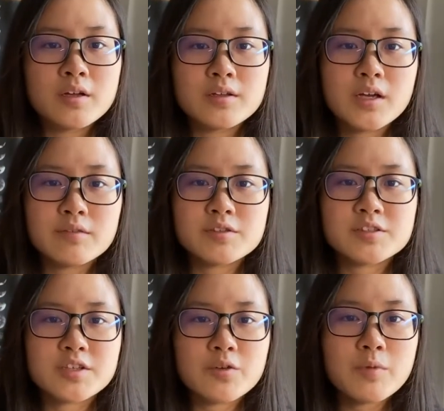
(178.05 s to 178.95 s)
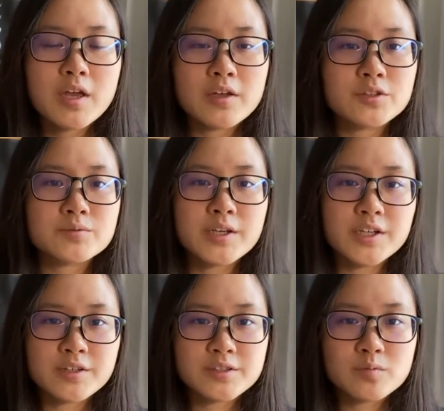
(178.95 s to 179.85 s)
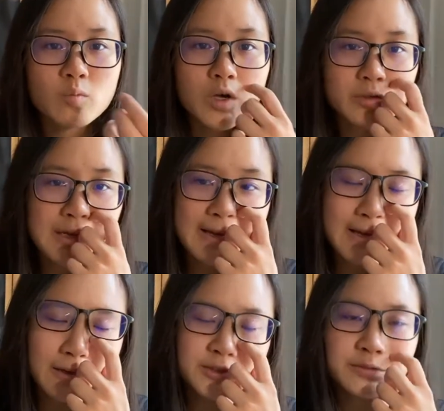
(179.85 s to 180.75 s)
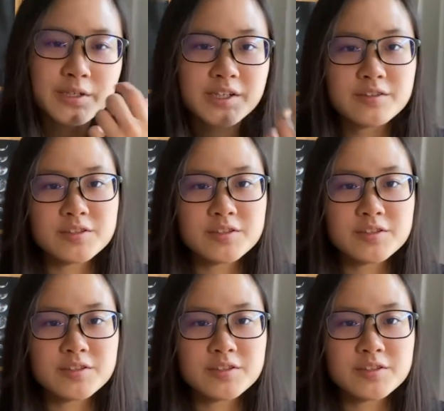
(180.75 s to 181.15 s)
They have the same inner radius, while the outer radius